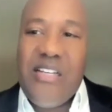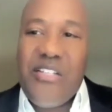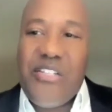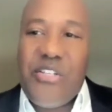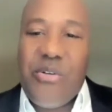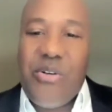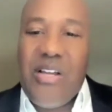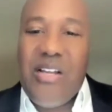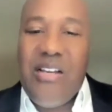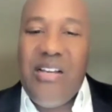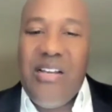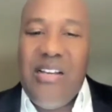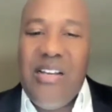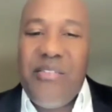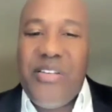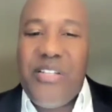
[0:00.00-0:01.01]
So a
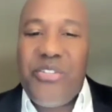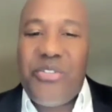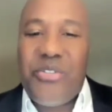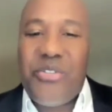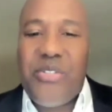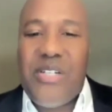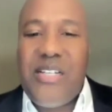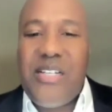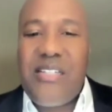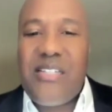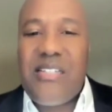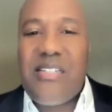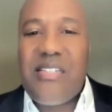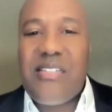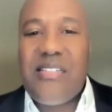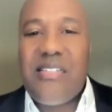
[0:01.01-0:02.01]
living
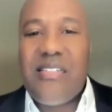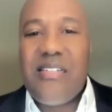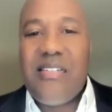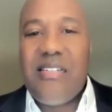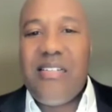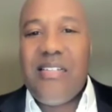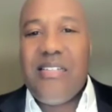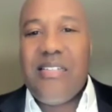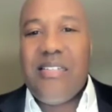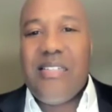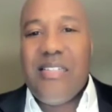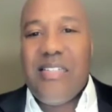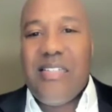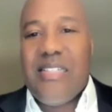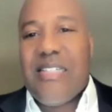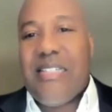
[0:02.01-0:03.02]
trust,
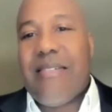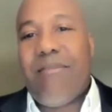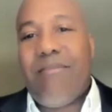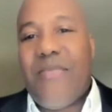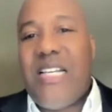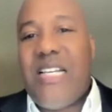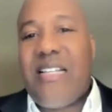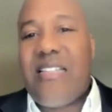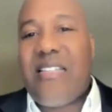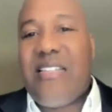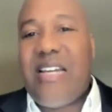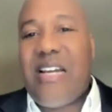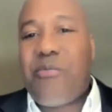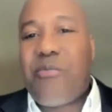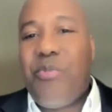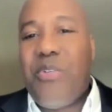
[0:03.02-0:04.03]

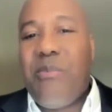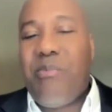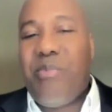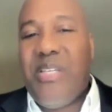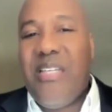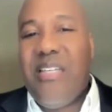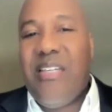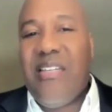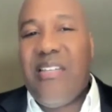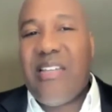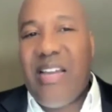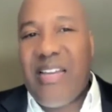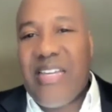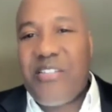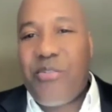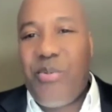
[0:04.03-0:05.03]
that would be,
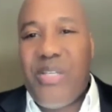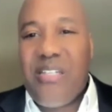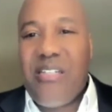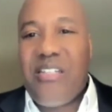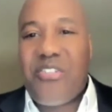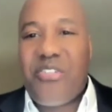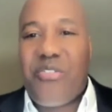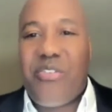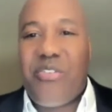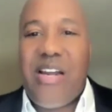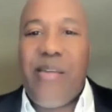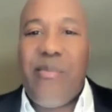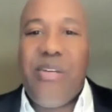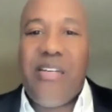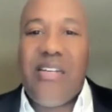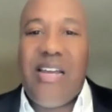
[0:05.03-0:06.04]
I guess we can
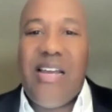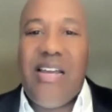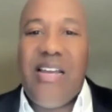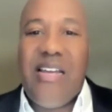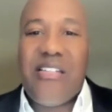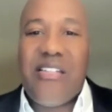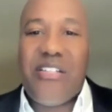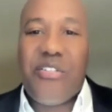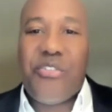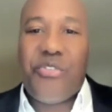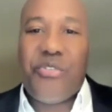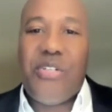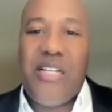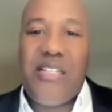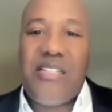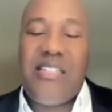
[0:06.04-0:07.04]
describe it as a
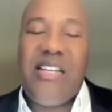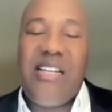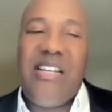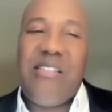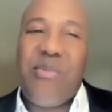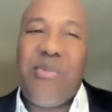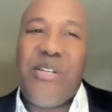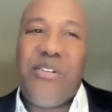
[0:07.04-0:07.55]
trust that has been